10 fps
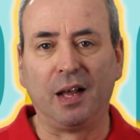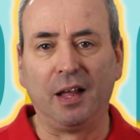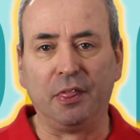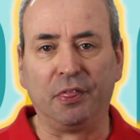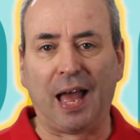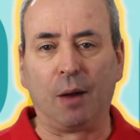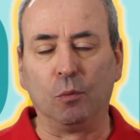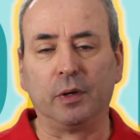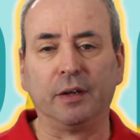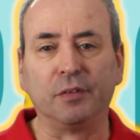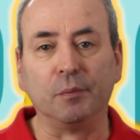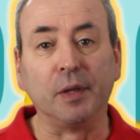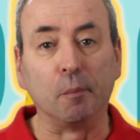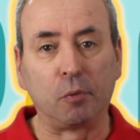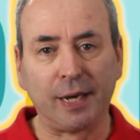And that will give them
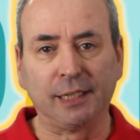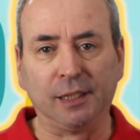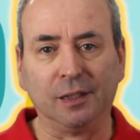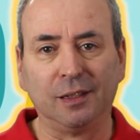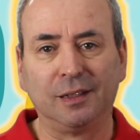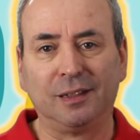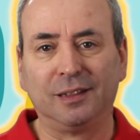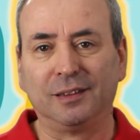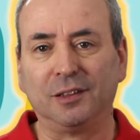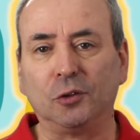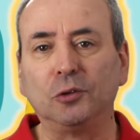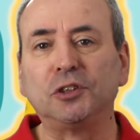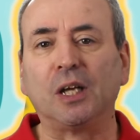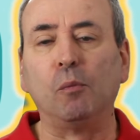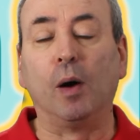the impression that you're
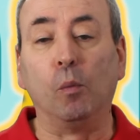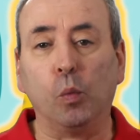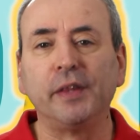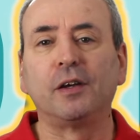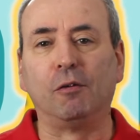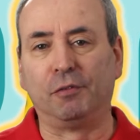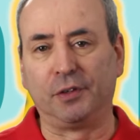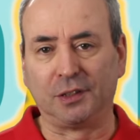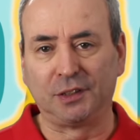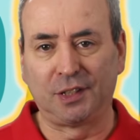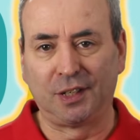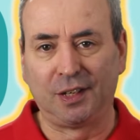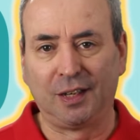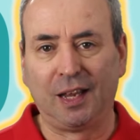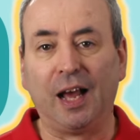someone with confidence
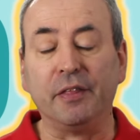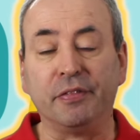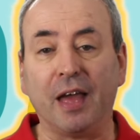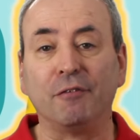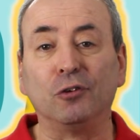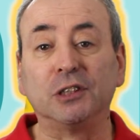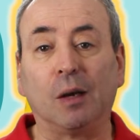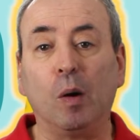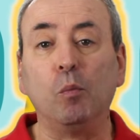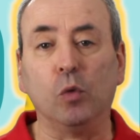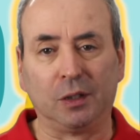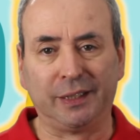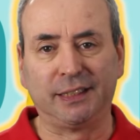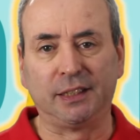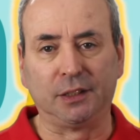and therefore someone worth
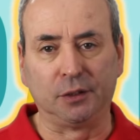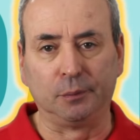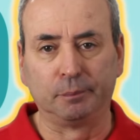listening to.